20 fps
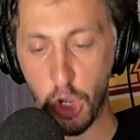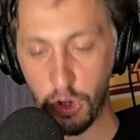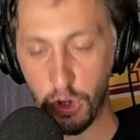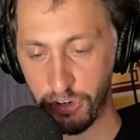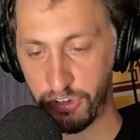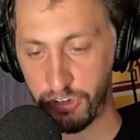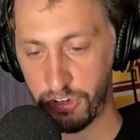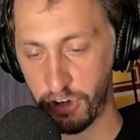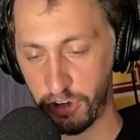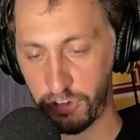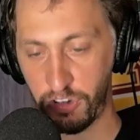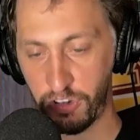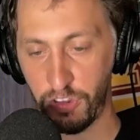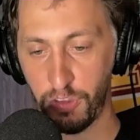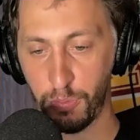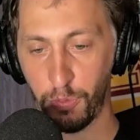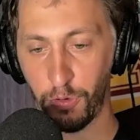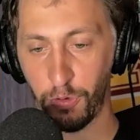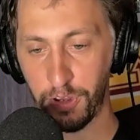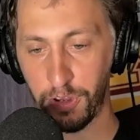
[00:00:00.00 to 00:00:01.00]
to church in the
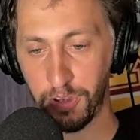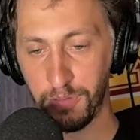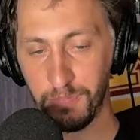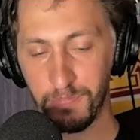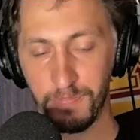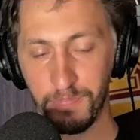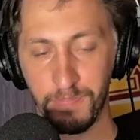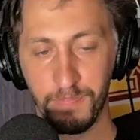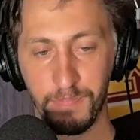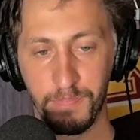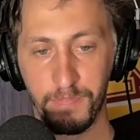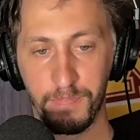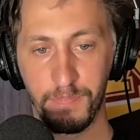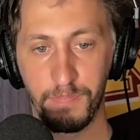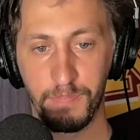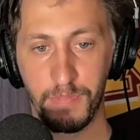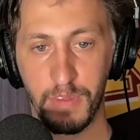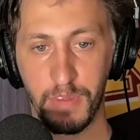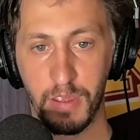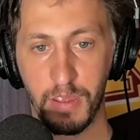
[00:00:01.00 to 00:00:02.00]
morning,
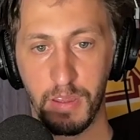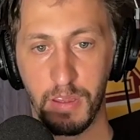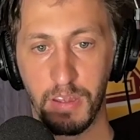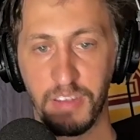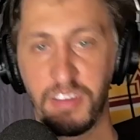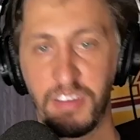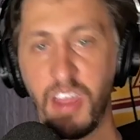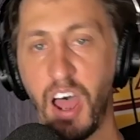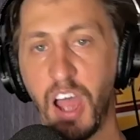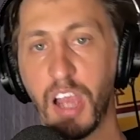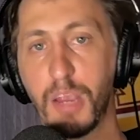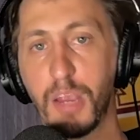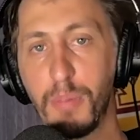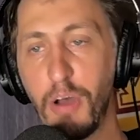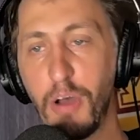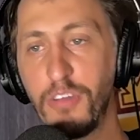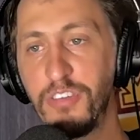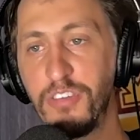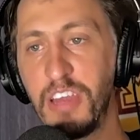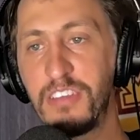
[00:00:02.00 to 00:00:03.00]
talk
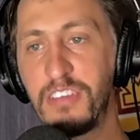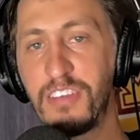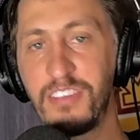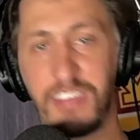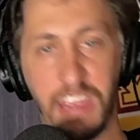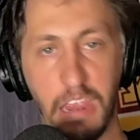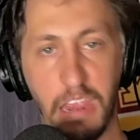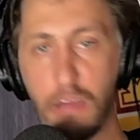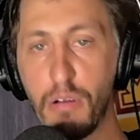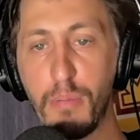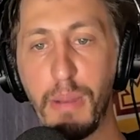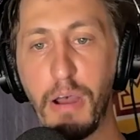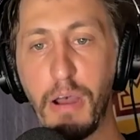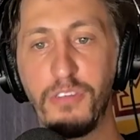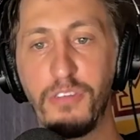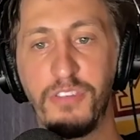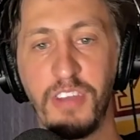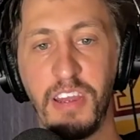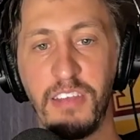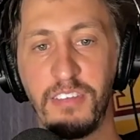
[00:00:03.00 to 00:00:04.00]
about Jesus, hear about
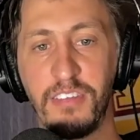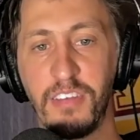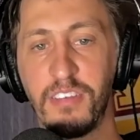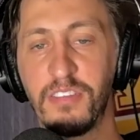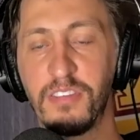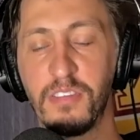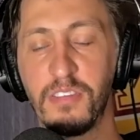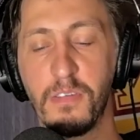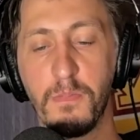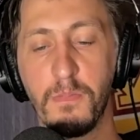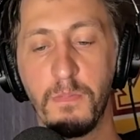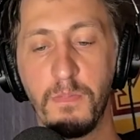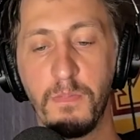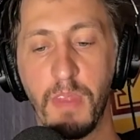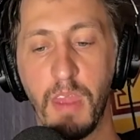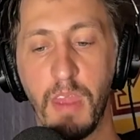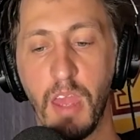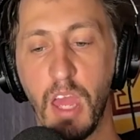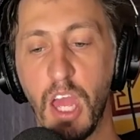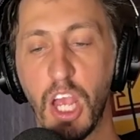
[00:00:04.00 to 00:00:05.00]
Jesus,
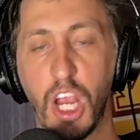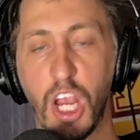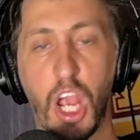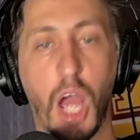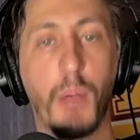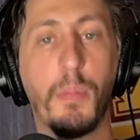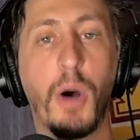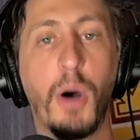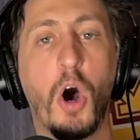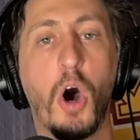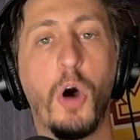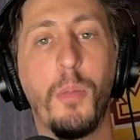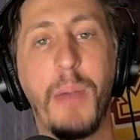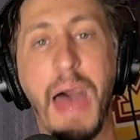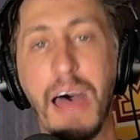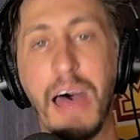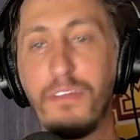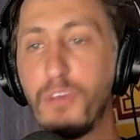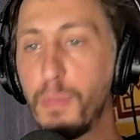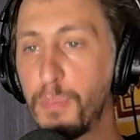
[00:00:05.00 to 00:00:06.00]
come home,
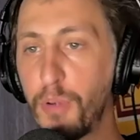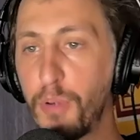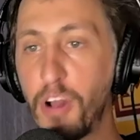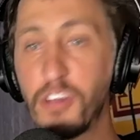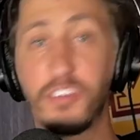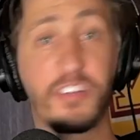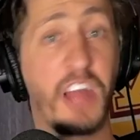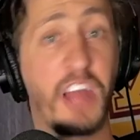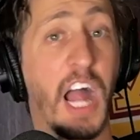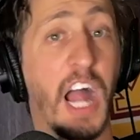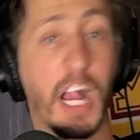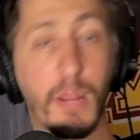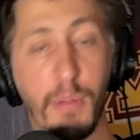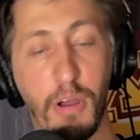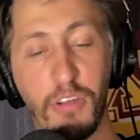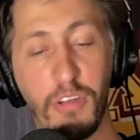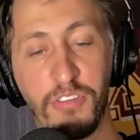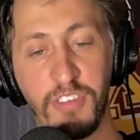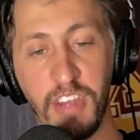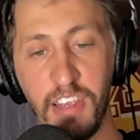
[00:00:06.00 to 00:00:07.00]
have a brunch, talk
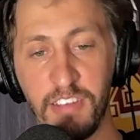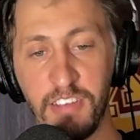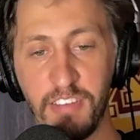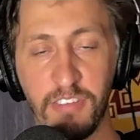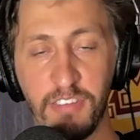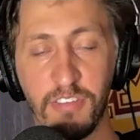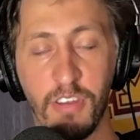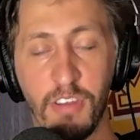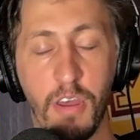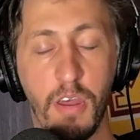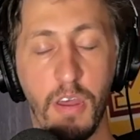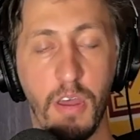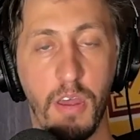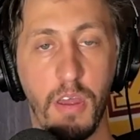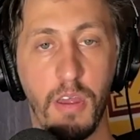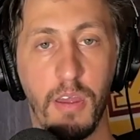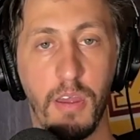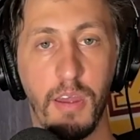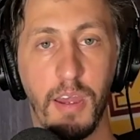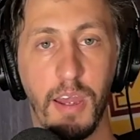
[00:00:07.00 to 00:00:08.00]
about Jesus,
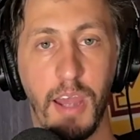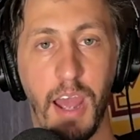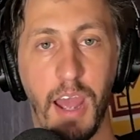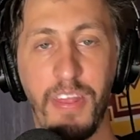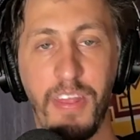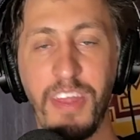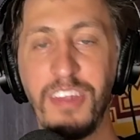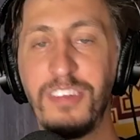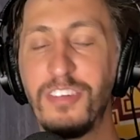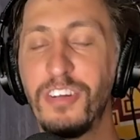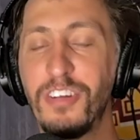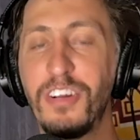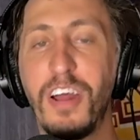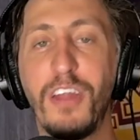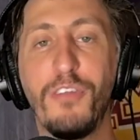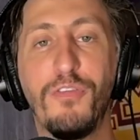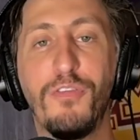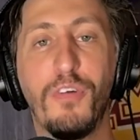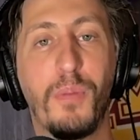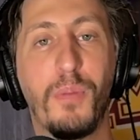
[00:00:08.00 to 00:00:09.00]
and then turn on a
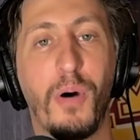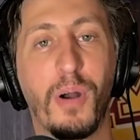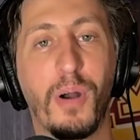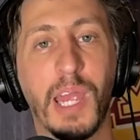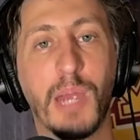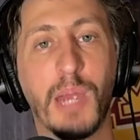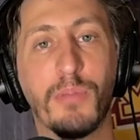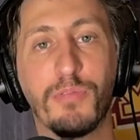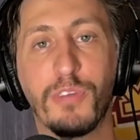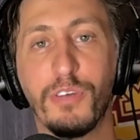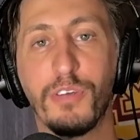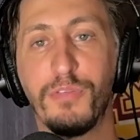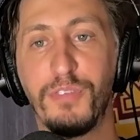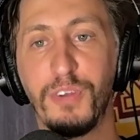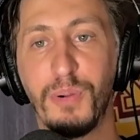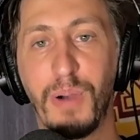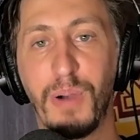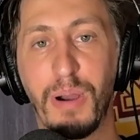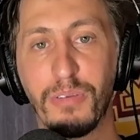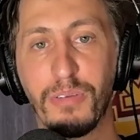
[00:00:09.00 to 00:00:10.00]
football game for a few
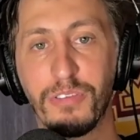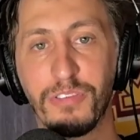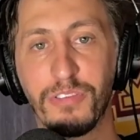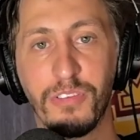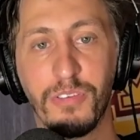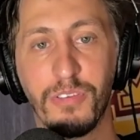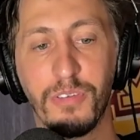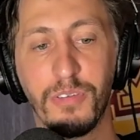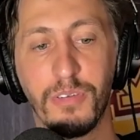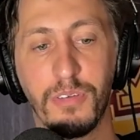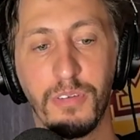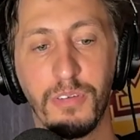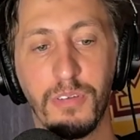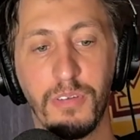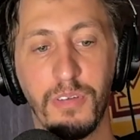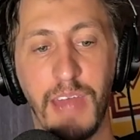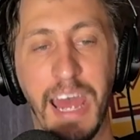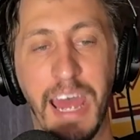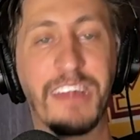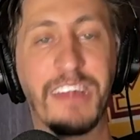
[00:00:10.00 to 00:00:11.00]
hours
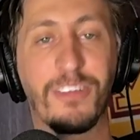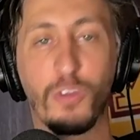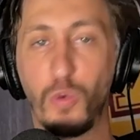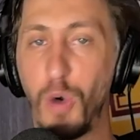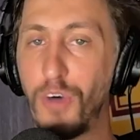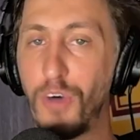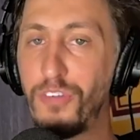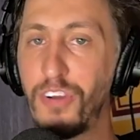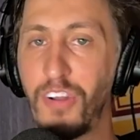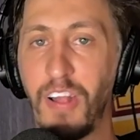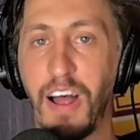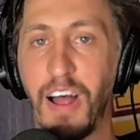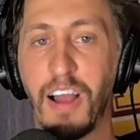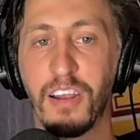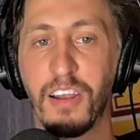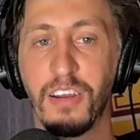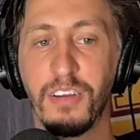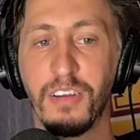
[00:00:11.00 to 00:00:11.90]
at 12 o'clock.